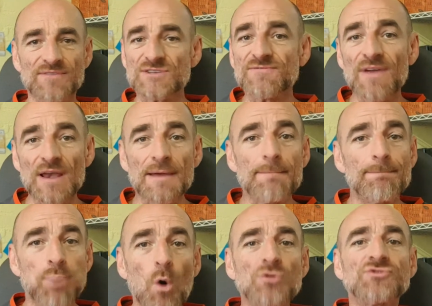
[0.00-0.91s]
that's fairly
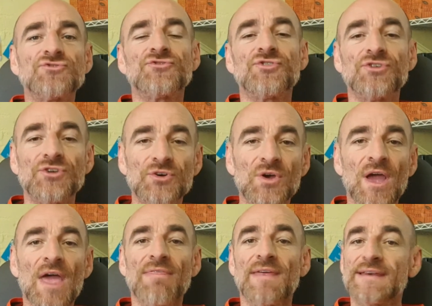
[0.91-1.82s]
important to you
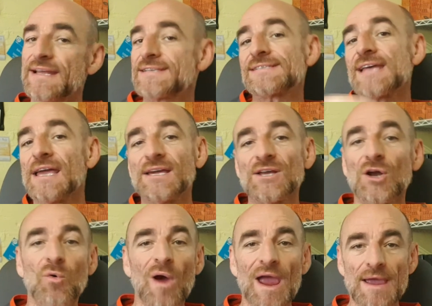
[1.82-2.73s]
that gets taken
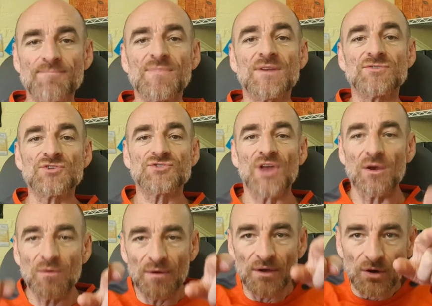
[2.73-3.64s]
away. To
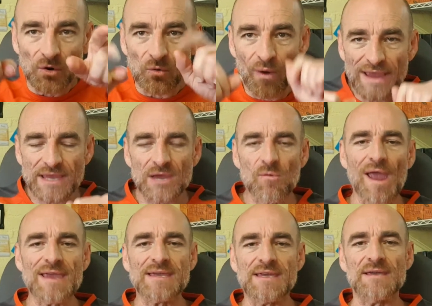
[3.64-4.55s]
say, wakey,
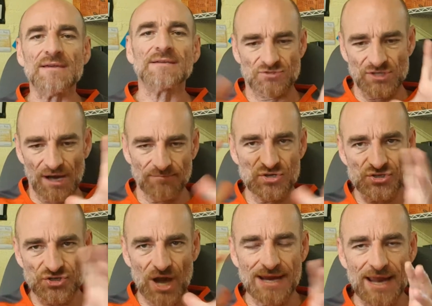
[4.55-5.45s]
wakey, time to
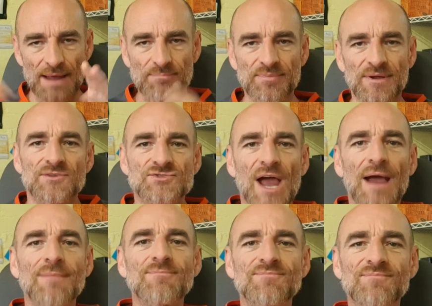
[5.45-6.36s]
shake up.
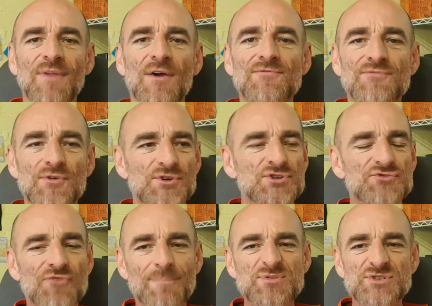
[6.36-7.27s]
Time for
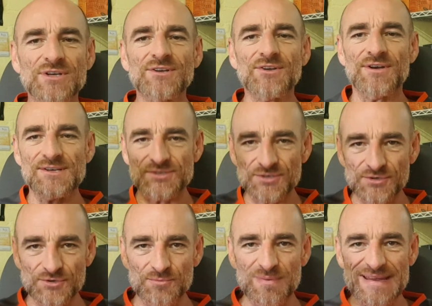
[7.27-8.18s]
disruption, you need
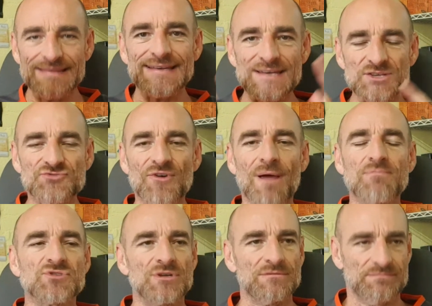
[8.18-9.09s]
to be the
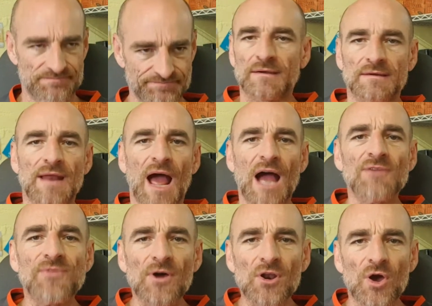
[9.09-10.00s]
disruption. Now, I
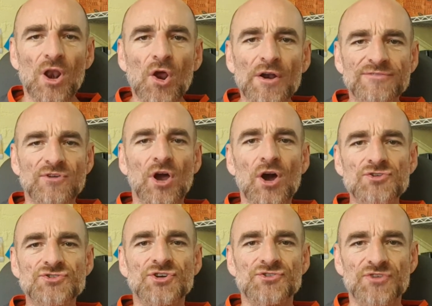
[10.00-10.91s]
follow a lot of
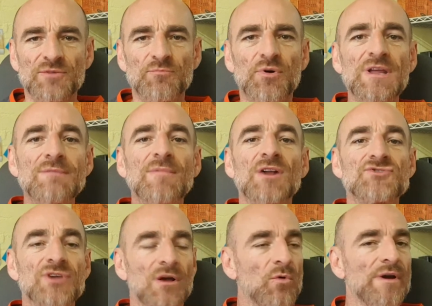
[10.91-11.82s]
coaches, and pretty much
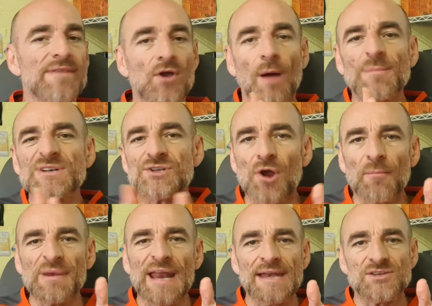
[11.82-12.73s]
one of the common
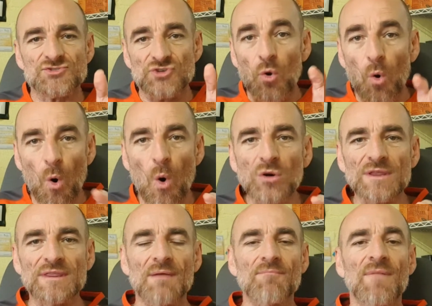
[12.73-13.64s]
denominators to all
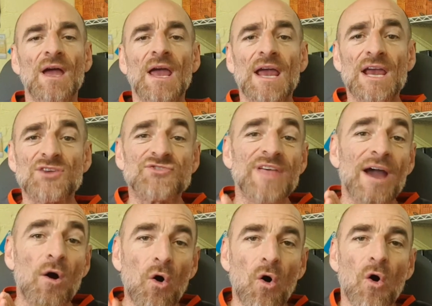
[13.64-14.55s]
of them is they
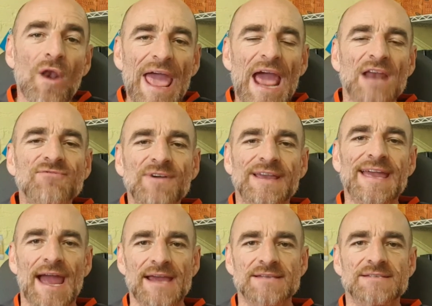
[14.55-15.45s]
all
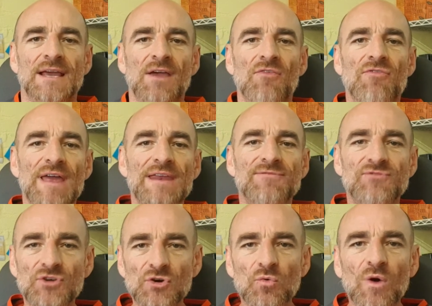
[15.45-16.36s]
advocate that if
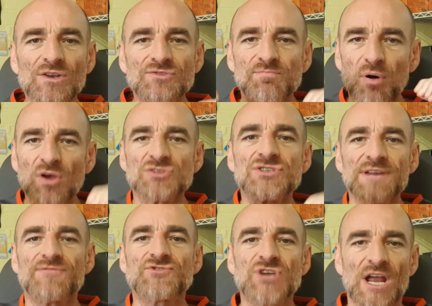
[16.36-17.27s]
you want
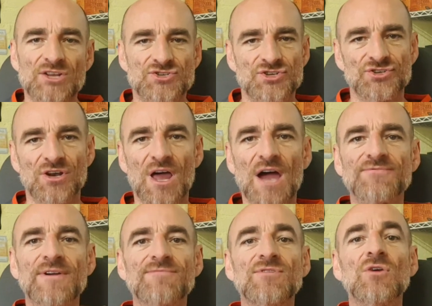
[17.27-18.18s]
positive change in your life,
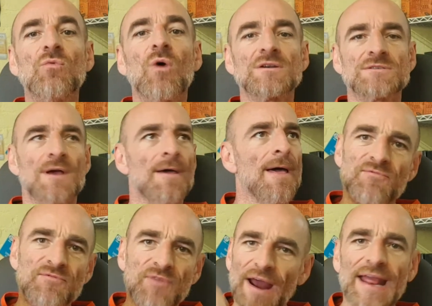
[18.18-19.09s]
if you want
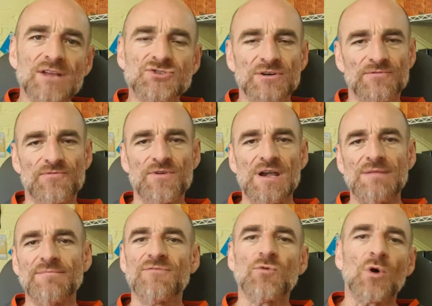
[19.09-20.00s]
financial
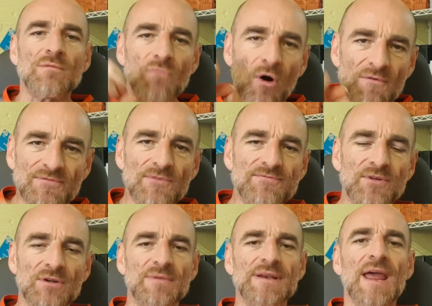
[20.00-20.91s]
freedom, if you want more
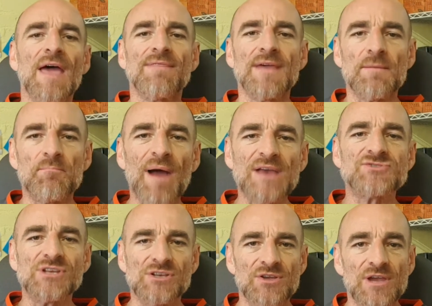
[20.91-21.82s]
fulfillment, then
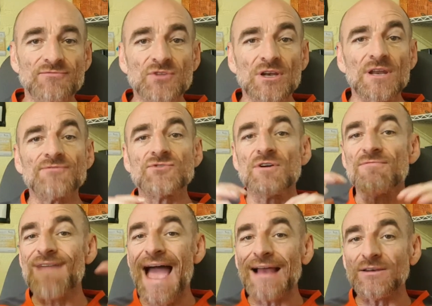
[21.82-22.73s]
basically you have to lift your
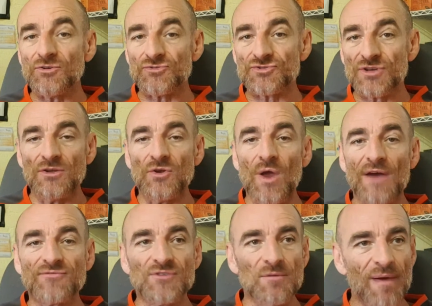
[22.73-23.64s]
values. You
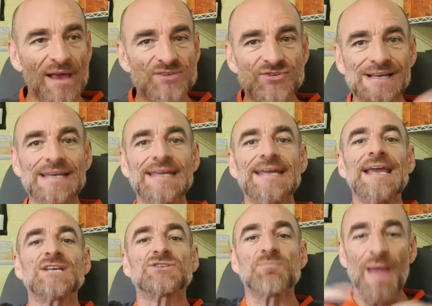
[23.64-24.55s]
have to basically
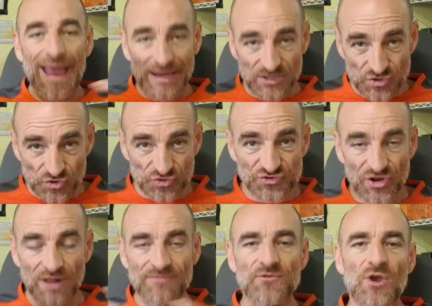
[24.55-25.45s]
expand
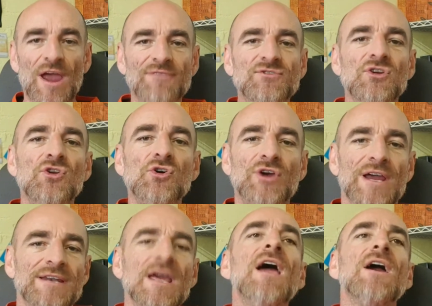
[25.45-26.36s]
yourself. You have to look
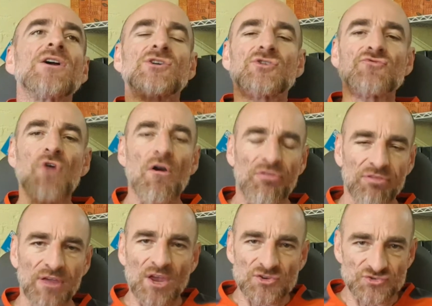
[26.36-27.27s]
at growth.
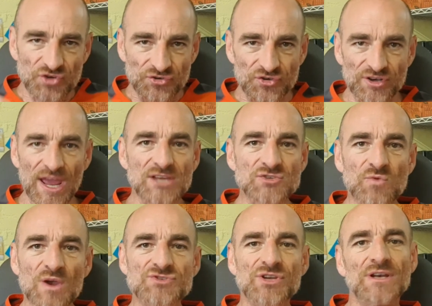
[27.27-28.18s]
So today's
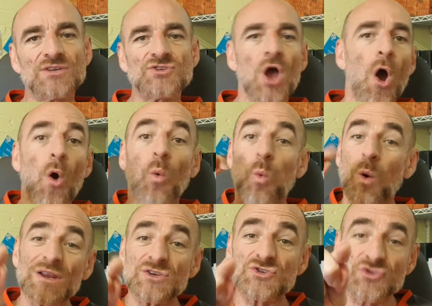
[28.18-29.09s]
question is,
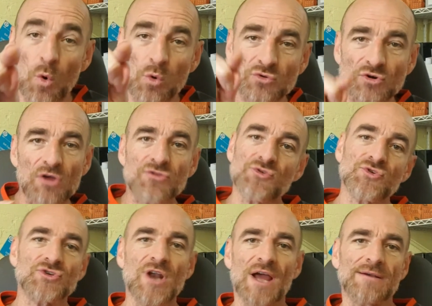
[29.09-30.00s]
what does your growth
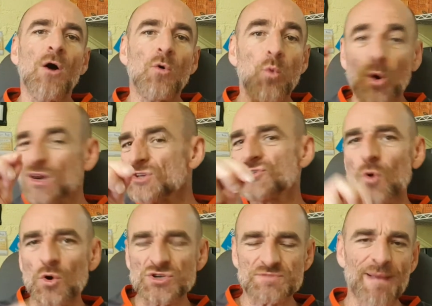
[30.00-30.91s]
look like? What is
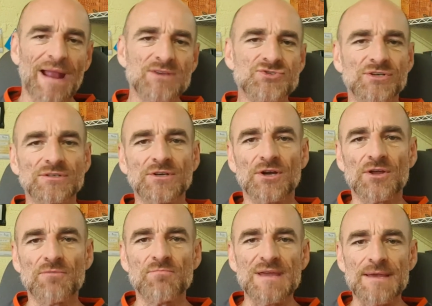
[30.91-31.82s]
your expansion going
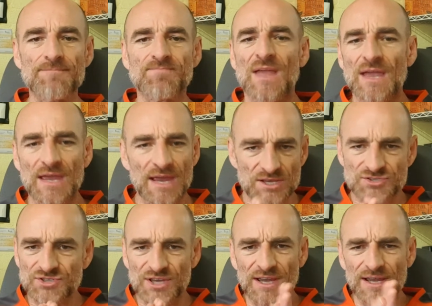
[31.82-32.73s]
to be?
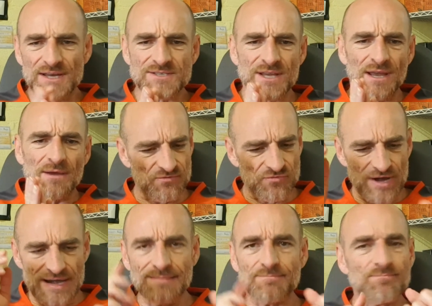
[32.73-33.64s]
Is it
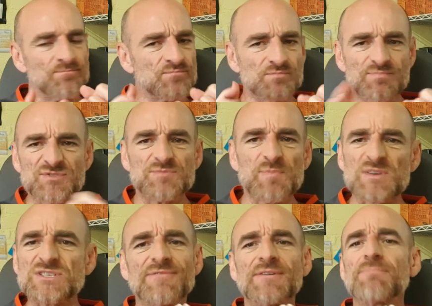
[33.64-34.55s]
reading
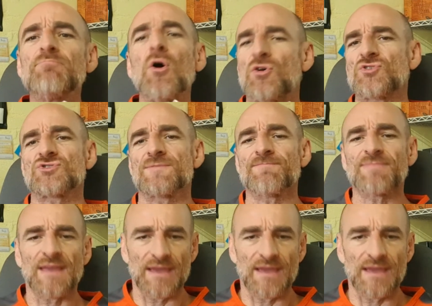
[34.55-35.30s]
specific books?